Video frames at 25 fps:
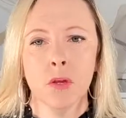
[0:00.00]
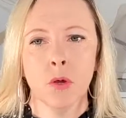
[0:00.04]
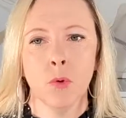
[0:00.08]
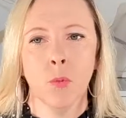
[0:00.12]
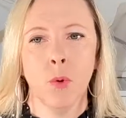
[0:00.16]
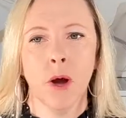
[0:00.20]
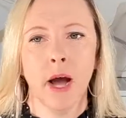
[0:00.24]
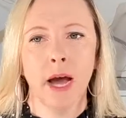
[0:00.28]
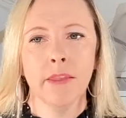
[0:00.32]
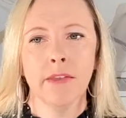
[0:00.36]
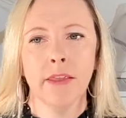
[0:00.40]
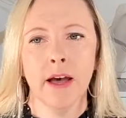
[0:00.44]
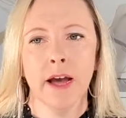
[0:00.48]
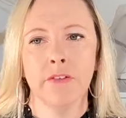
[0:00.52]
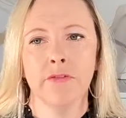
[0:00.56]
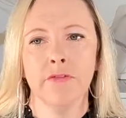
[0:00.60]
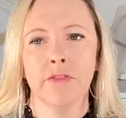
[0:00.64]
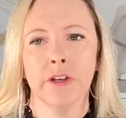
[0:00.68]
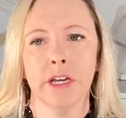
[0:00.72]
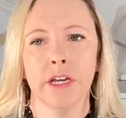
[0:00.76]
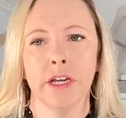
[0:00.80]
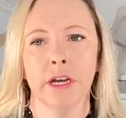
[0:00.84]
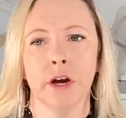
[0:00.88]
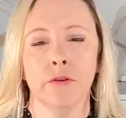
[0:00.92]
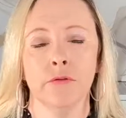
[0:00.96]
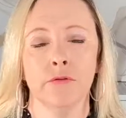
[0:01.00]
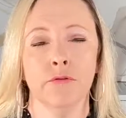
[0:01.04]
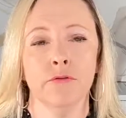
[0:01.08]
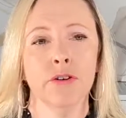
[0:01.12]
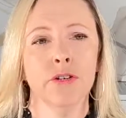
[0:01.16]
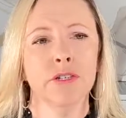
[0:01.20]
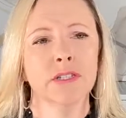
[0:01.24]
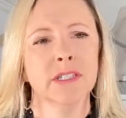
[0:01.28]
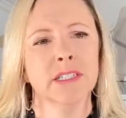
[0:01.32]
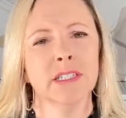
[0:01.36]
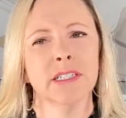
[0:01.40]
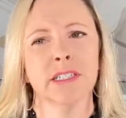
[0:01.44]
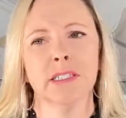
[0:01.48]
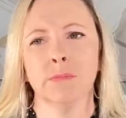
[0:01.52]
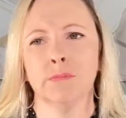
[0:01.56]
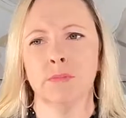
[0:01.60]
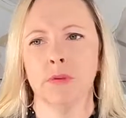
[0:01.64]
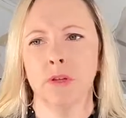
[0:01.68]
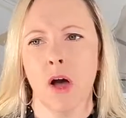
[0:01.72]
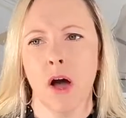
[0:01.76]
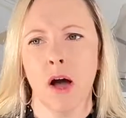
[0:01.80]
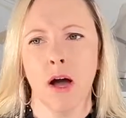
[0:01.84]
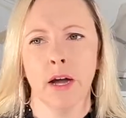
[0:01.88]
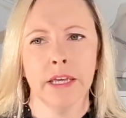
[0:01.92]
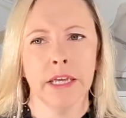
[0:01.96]
Why live video versus
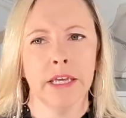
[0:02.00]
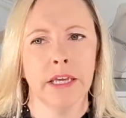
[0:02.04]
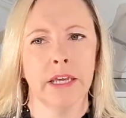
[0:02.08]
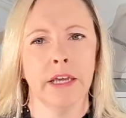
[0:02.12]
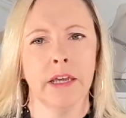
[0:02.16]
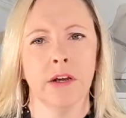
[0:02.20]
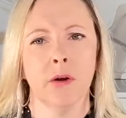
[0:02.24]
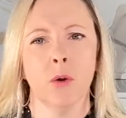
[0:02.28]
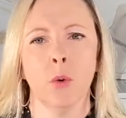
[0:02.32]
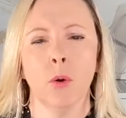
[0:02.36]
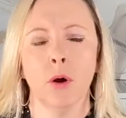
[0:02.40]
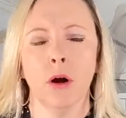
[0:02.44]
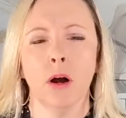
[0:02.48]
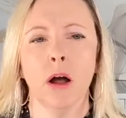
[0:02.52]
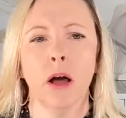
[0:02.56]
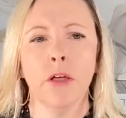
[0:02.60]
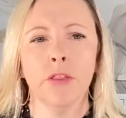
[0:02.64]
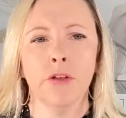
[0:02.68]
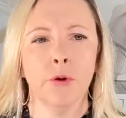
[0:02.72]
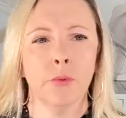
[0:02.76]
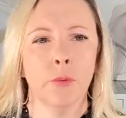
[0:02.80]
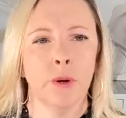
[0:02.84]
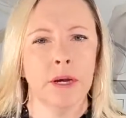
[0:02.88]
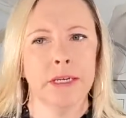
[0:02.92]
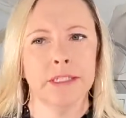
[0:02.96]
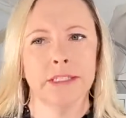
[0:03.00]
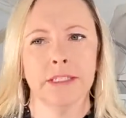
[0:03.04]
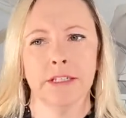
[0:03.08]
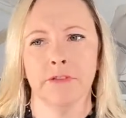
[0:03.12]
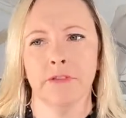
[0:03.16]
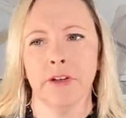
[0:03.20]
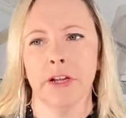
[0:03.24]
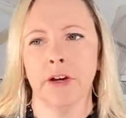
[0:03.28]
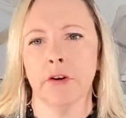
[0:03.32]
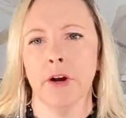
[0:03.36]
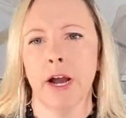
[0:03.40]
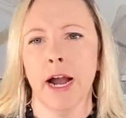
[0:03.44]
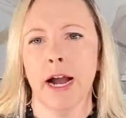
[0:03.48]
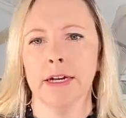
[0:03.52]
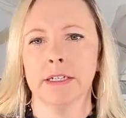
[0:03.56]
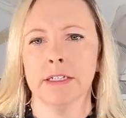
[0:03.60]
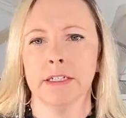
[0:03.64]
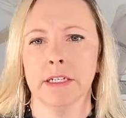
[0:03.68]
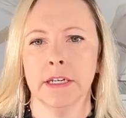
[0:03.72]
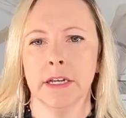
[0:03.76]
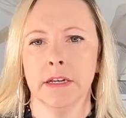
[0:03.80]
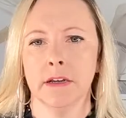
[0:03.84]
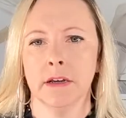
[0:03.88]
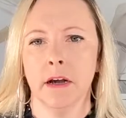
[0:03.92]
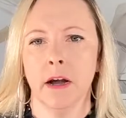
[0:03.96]
blogging or other ways of
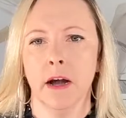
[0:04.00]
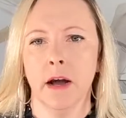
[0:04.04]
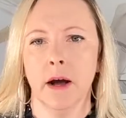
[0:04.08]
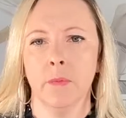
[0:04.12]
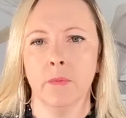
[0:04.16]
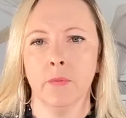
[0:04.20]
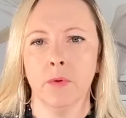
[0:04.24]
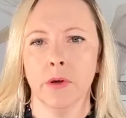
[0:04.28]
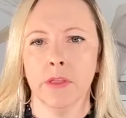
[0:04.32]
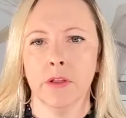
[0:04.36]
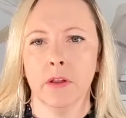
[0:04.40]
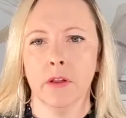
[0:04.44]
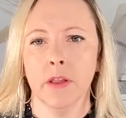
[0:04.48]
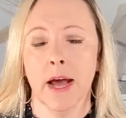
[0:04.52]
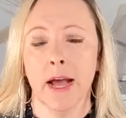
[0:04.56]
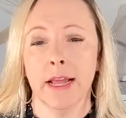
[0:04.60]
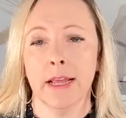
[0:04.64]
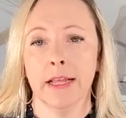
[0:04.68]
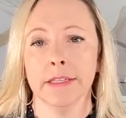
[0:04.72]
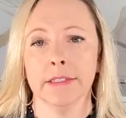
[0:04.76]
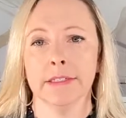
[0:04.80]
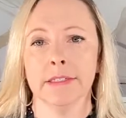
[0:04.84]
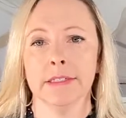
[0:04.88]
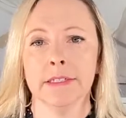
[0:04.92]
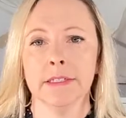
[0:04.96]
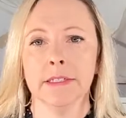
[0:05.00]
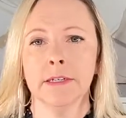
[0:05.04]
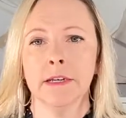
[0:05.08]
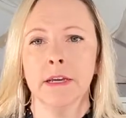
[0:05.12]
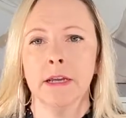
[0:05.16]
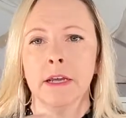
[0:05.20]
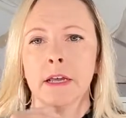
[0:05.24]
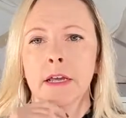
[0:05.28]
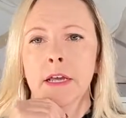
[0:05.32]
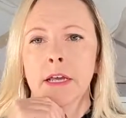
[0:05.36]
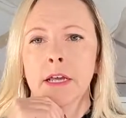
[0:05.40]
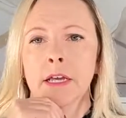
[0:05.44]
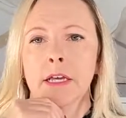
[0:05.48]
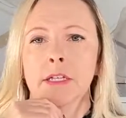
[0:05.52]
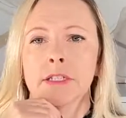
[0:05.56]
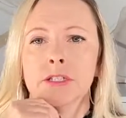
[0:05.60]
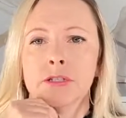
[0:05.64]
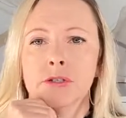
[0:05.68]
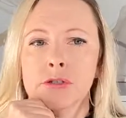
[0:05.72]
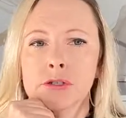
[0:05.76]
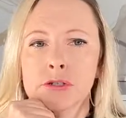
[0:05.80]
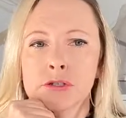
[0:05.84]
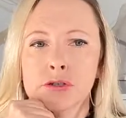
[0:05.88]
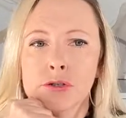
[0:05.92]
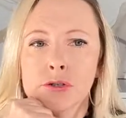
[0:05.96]
interacting with clients.
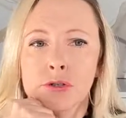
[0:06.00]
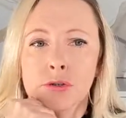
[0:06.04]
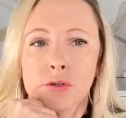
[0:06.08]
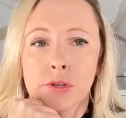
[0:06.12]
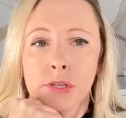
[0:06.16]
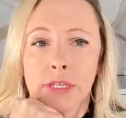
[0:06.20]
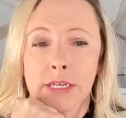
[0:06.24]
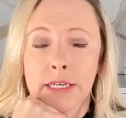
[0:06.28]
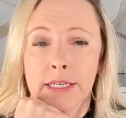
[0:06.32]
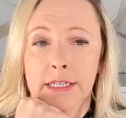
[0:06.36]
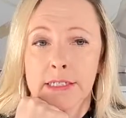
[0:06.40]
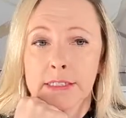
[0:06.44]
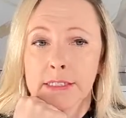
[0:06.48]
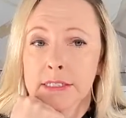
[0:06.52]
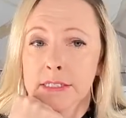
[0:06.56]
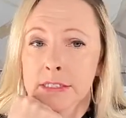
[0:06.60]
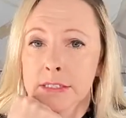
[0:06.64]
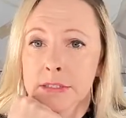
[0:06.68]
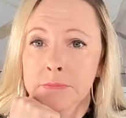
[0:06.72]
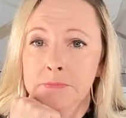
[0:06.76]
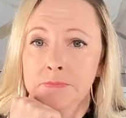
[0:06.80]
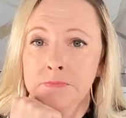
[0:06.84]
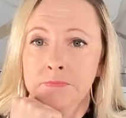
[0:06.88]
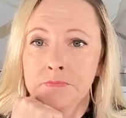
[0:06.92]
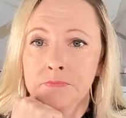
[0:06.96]
So the truth is,